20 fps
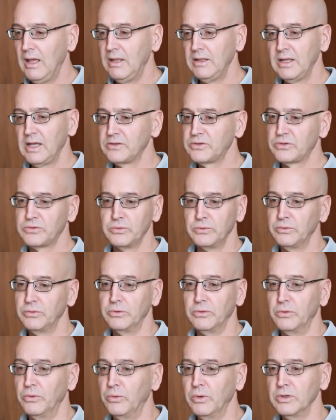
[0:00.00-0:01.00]
that's
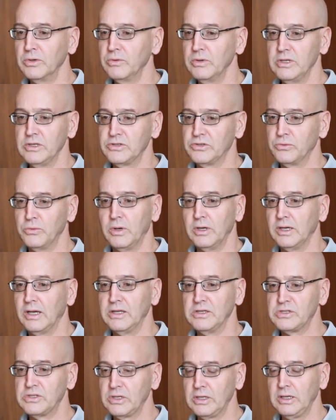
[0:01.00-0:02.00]
one reason why
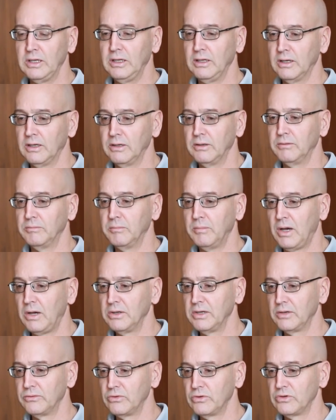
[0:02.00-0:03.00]
I say
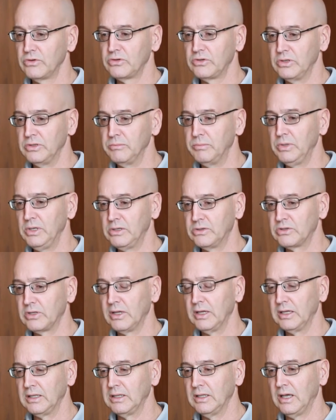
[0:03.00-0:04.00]
Mount Everest and peaks
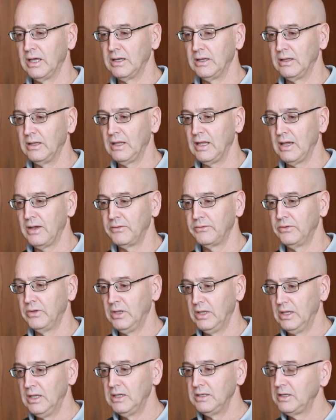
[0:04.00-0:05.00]
like that have
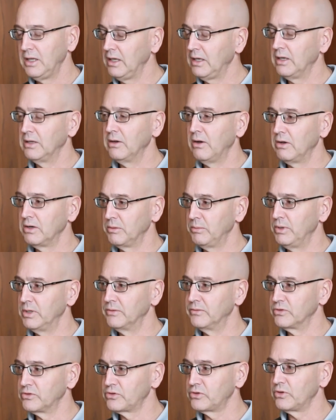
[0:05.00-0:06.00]
taken on a bit
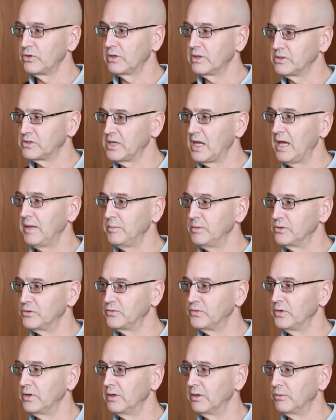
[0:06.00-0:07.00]
of a circus
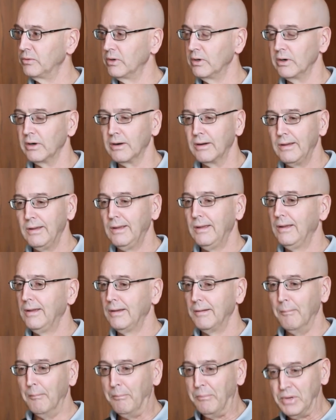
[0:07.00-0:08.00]
atmosphere, where
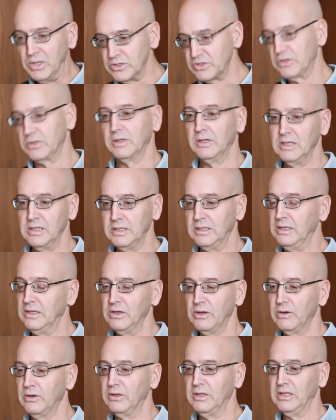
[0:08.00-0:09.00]

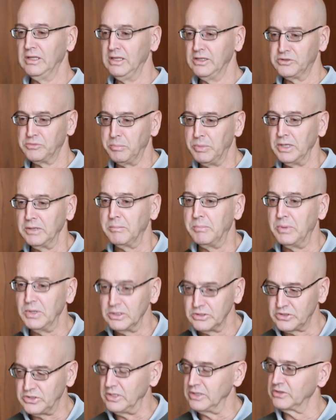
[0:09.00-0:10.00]
it's big
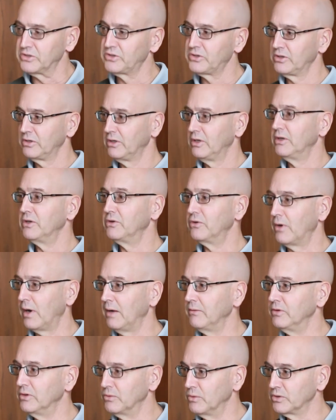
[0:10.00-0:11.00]
business
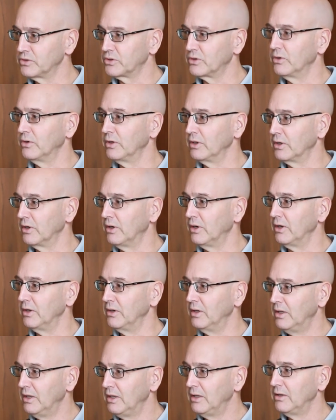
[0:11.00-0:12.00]
driving what's going
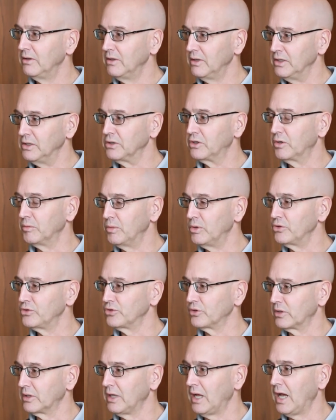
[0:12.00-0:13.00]
on in
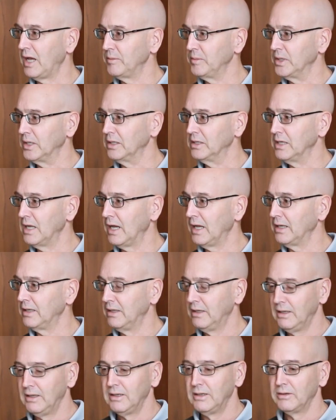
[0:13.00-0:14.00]
commercial climbing, and
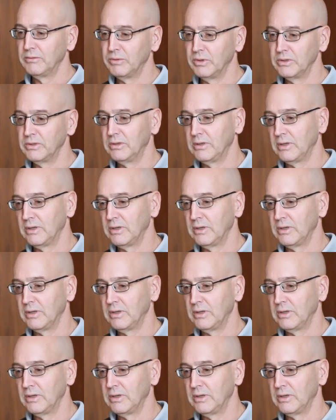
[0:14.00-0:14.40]
not what